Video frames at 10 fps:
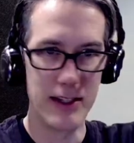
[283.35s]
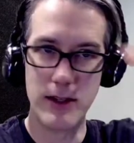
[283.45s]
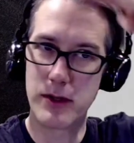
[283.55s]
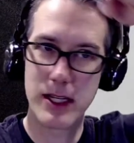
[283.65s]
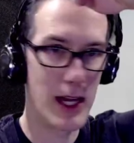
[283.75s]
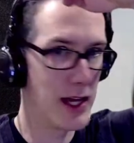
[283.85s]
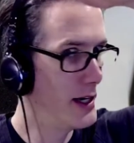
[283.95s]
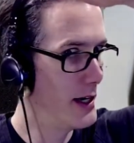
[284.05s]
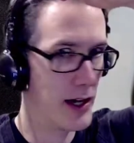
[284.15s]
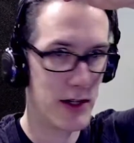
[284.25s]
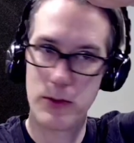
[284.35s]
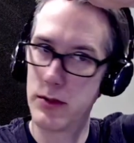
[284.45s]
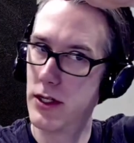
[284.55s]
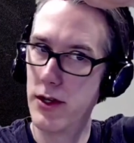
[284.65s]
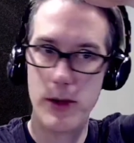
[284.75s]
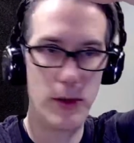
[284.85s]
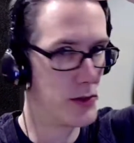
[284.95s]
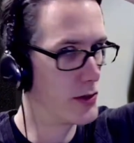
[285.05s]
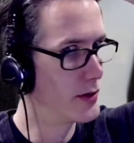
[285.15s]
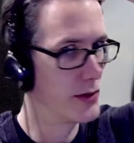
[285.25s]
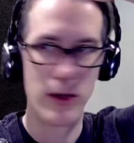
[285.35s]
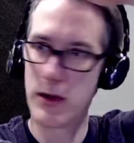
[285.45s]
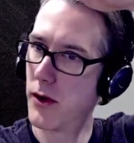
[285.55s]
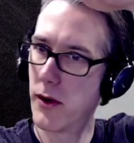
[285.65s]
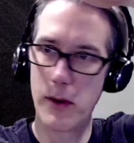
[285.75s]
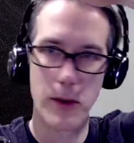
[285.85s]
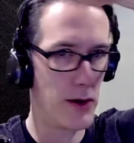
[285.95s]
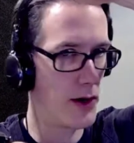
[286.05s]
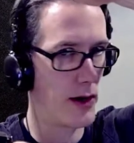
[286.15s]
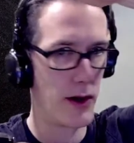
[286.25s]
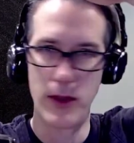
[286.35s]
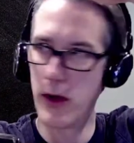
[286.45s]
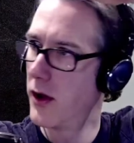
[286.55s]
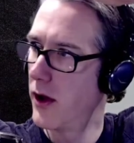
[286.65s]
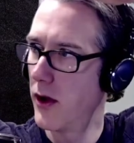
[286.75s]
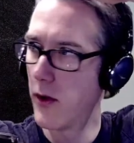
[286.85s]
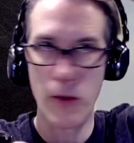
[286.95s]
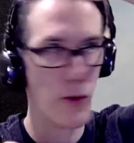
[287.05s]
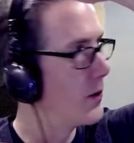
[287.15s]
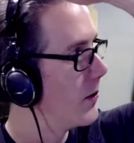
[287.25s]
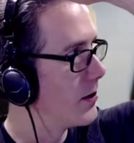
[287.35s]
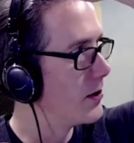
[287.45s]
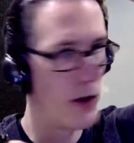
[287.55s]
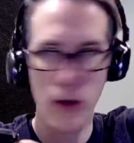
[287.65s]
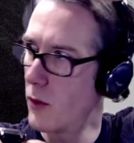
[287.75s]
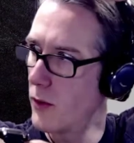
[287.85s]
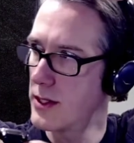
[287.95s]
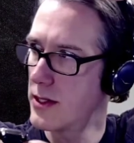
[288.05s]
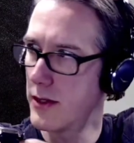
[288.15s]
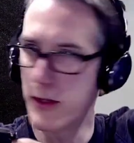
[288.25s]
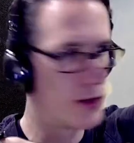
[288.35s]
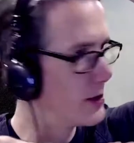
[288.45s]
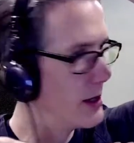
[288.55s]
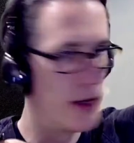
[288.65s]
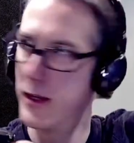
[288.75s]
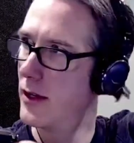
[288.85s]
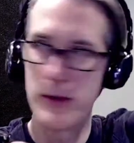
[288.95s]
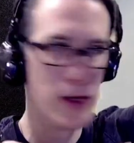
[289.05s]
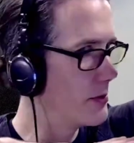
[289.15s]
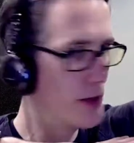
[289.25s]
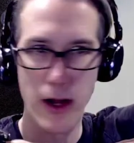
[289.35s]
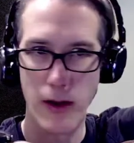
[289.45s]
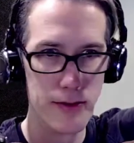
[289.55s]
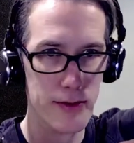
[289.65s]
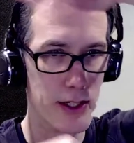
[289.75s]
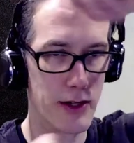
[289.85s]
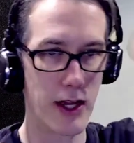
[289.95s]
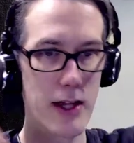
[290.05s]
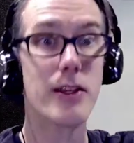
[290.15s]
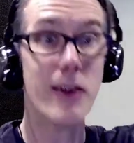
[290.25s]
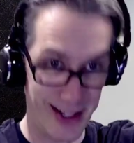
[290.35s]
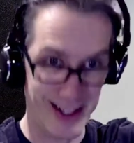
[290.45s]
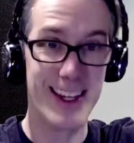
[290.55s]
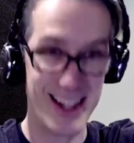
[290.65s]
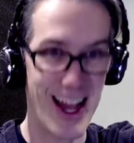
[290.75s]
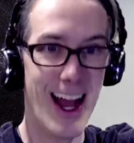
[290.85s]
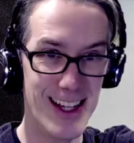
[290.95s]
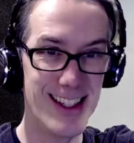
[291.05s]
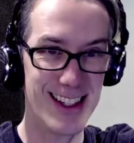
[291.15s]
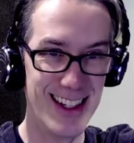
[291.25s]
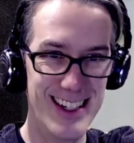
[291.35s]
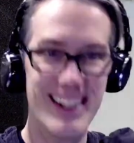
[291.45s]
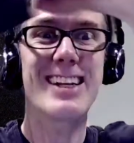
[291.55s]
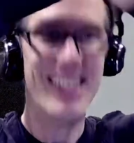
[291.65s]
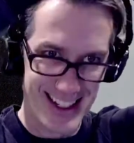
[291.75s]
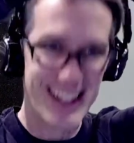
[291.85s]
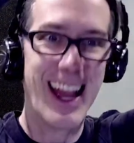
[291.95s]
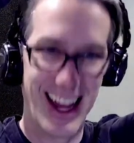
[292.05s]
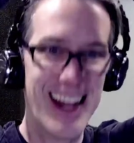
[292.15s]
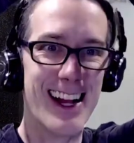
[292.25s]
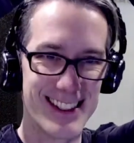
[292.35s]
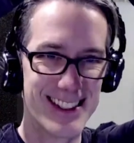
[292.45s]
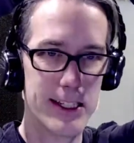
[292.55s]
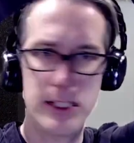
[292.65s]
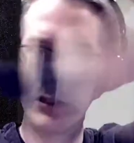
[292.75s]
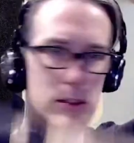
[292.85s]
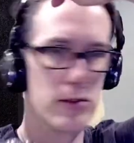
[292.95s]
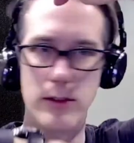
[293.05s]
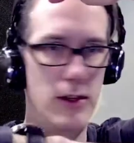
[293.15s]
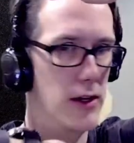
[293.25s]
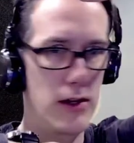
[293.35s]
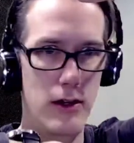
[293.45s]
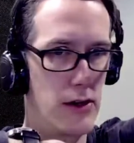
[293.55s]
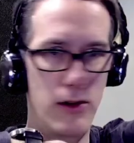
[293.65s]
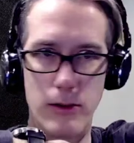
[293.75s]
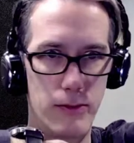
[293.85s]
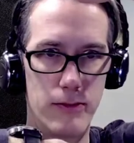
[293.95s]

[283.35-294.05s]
you cannot reduce on the horizontal. No, no, no. Okay, so yes, yes, no.